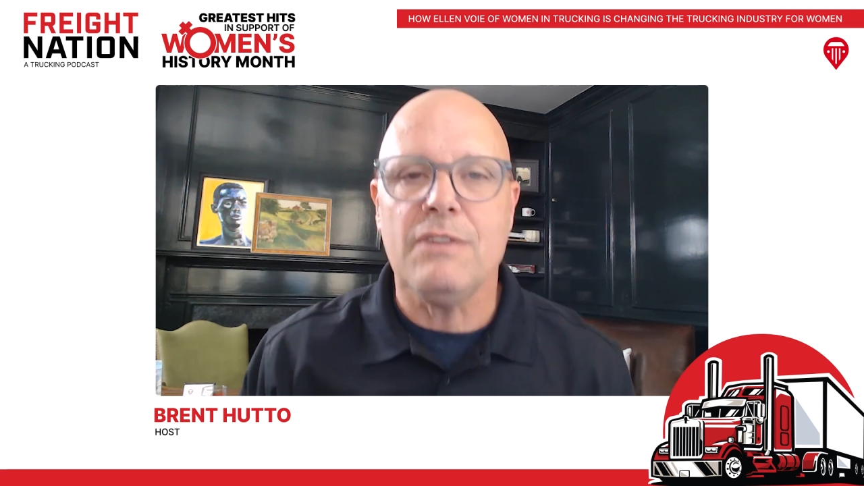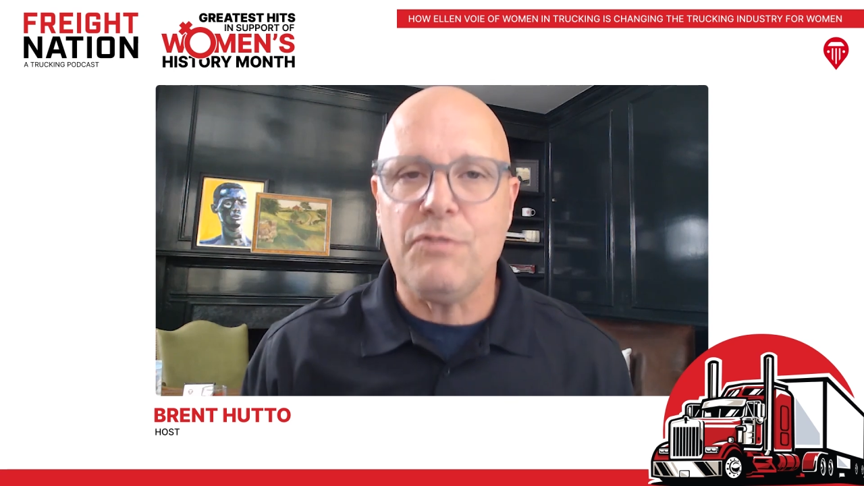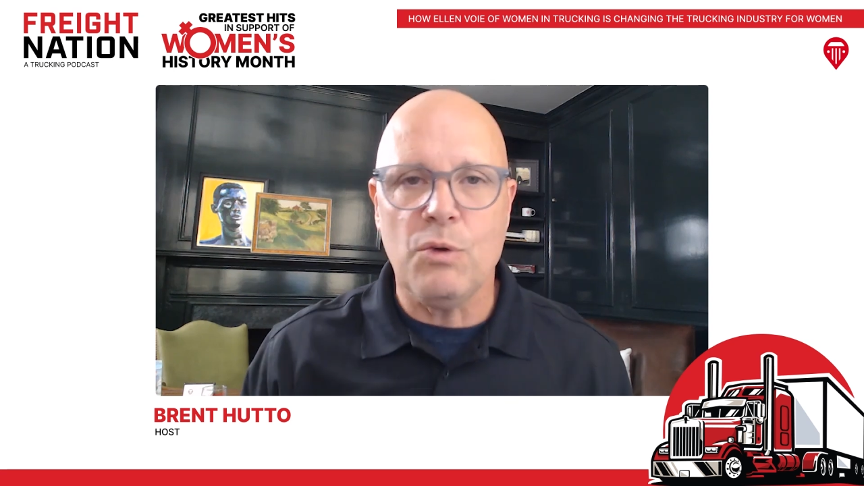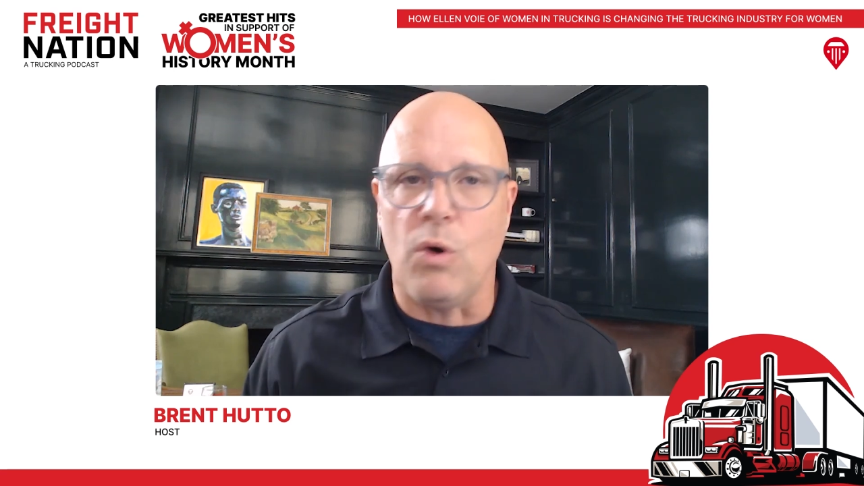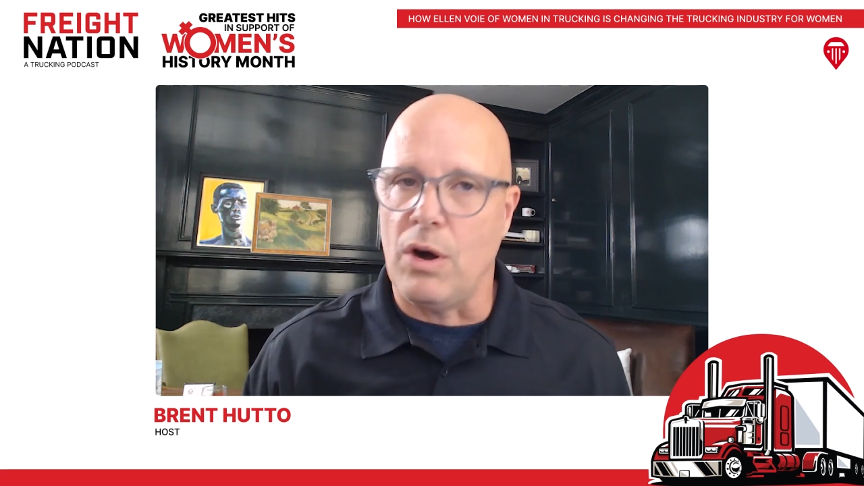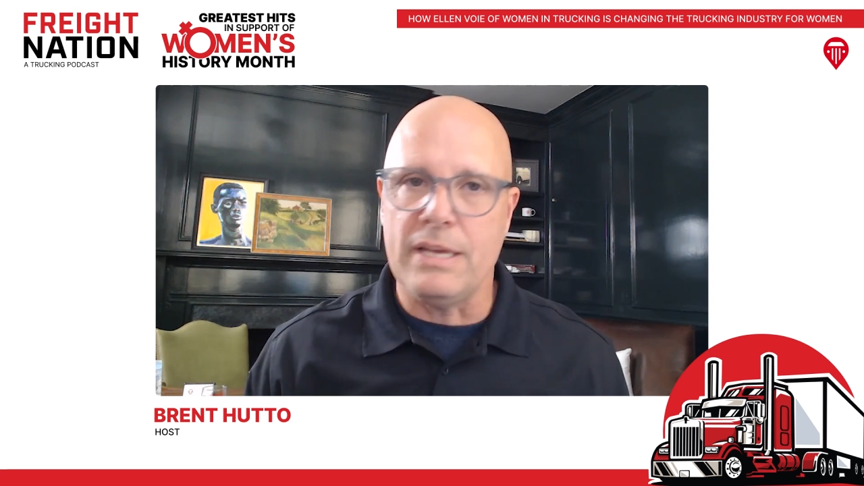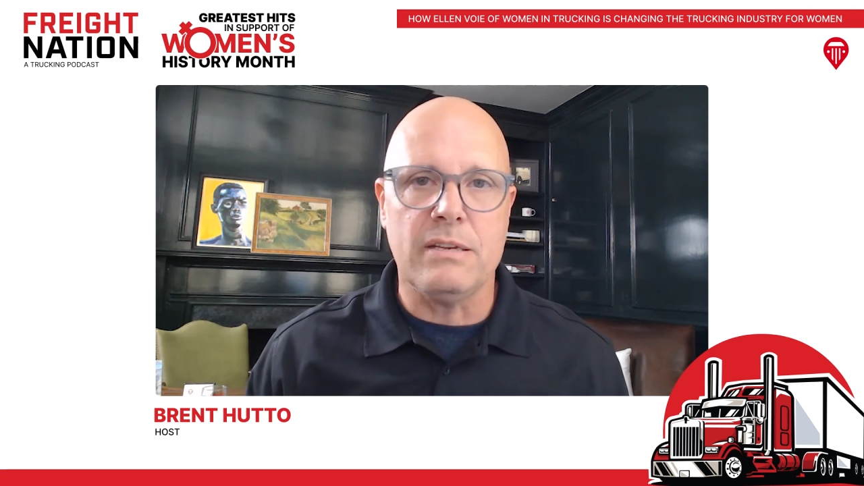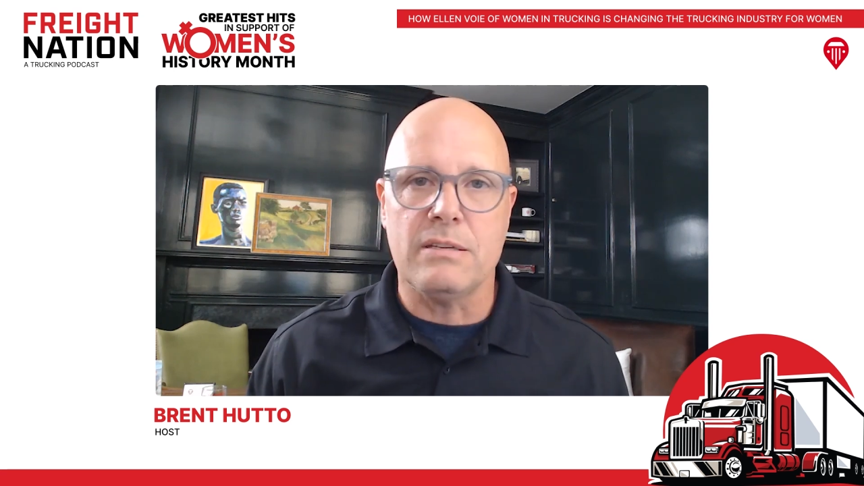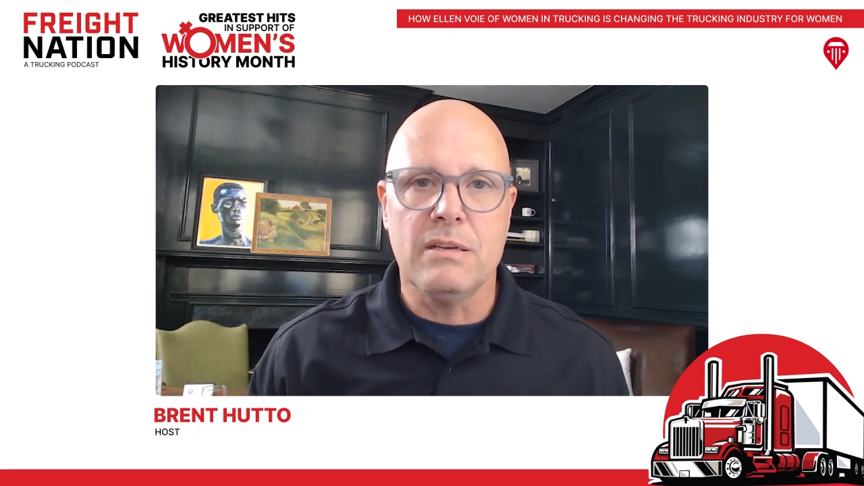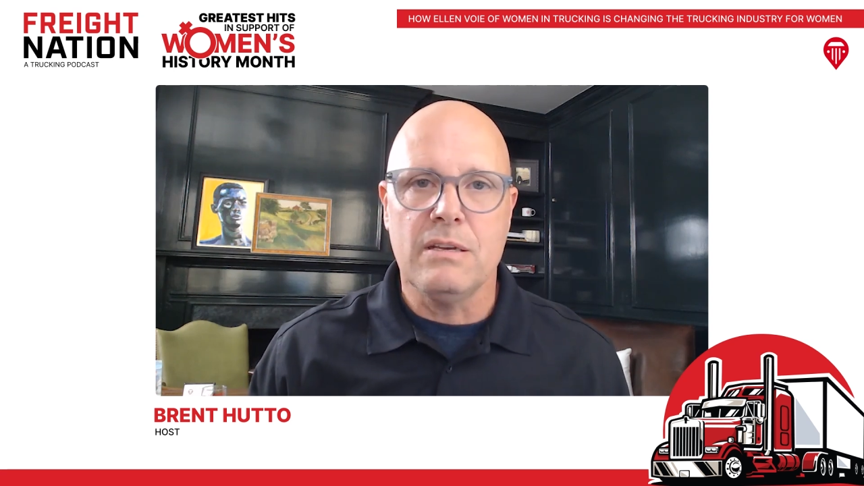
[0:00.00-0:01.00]
if you want
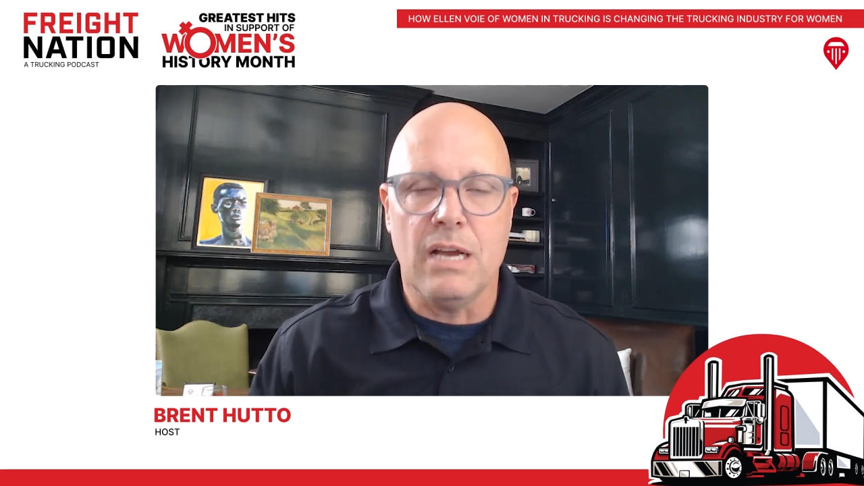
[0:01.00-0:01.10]
it.